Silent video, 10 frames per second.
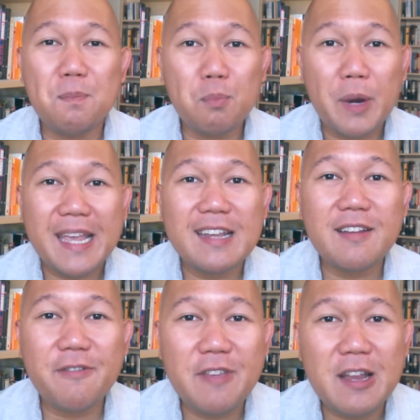Breaking the
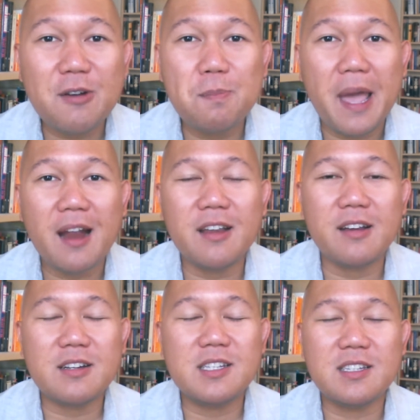fear
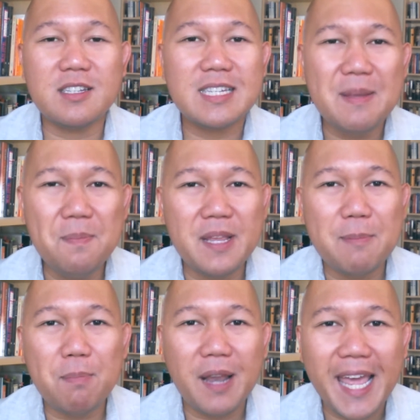barriers, simply
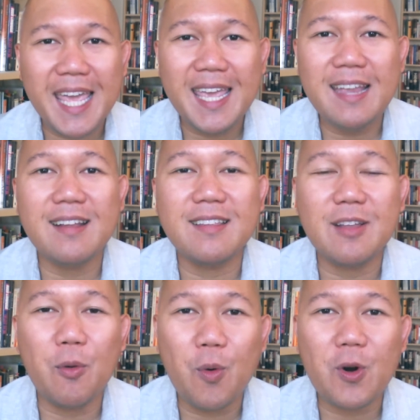playing
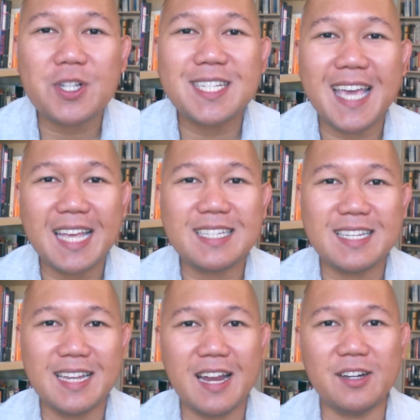the worst case
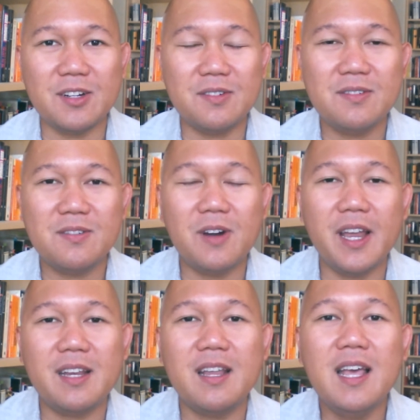scenario,
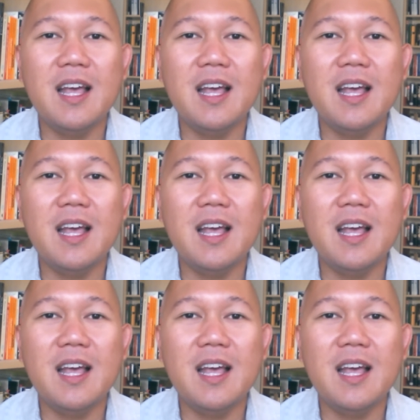right?